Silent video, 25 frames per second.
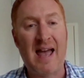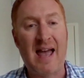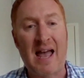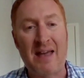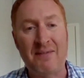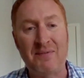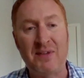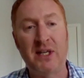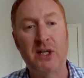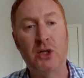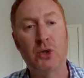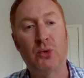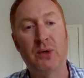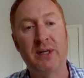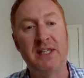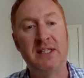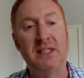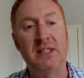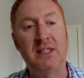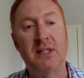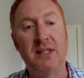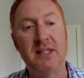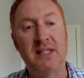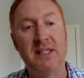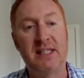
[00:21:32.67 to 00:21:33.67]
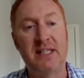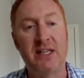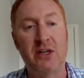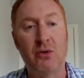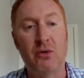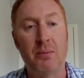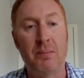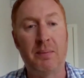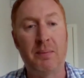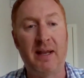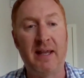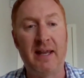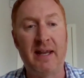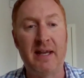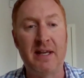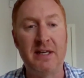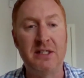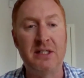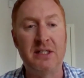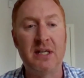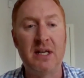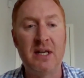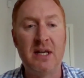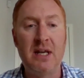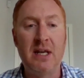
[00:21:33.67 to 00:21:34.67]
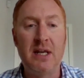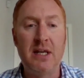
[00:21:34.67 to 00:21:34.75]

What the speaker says: have increased considerably, and